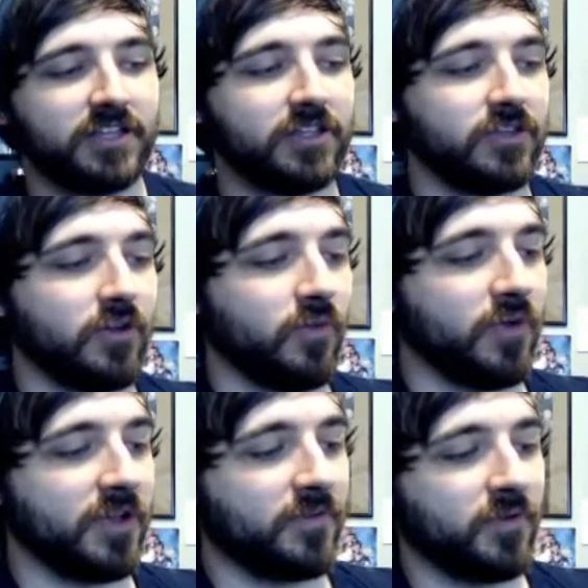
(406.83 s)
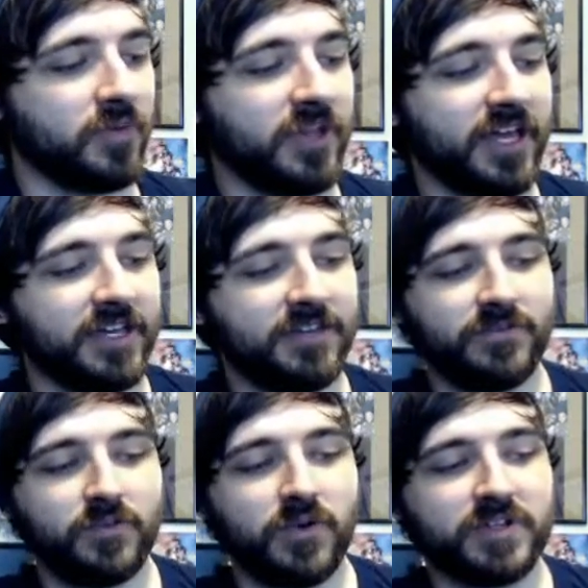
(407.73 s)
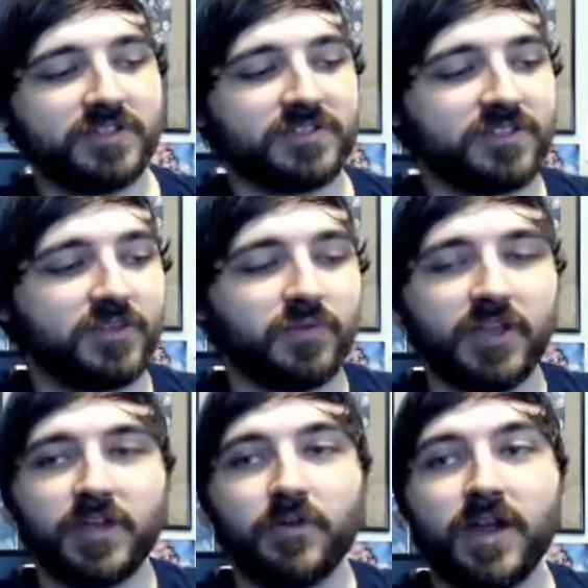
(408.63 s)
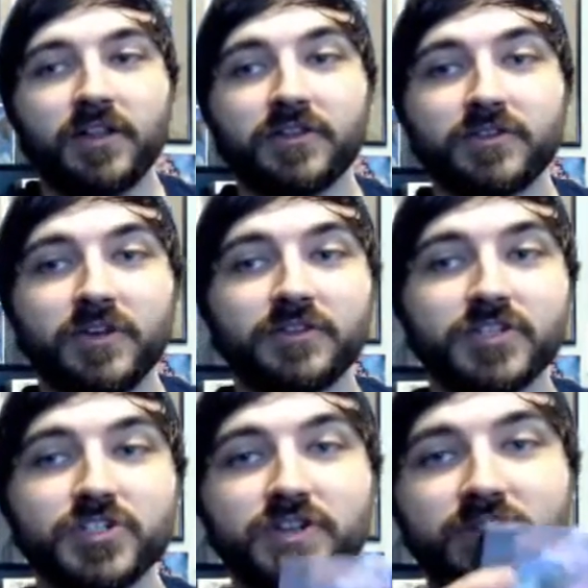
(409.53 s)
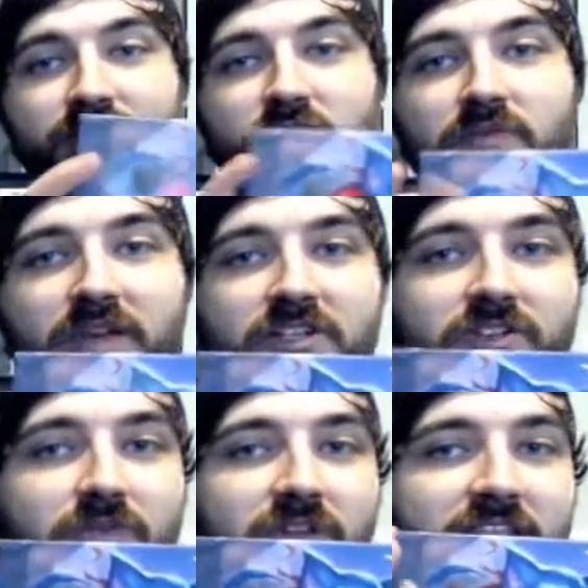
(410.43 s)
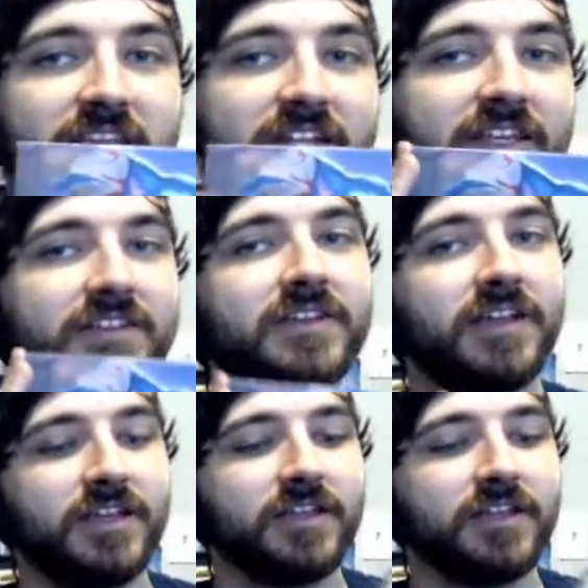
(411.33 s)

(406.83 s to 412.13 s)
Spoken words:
you know, what we'll play. If you want us to play Growl on the stream, you can make sure that we get that in.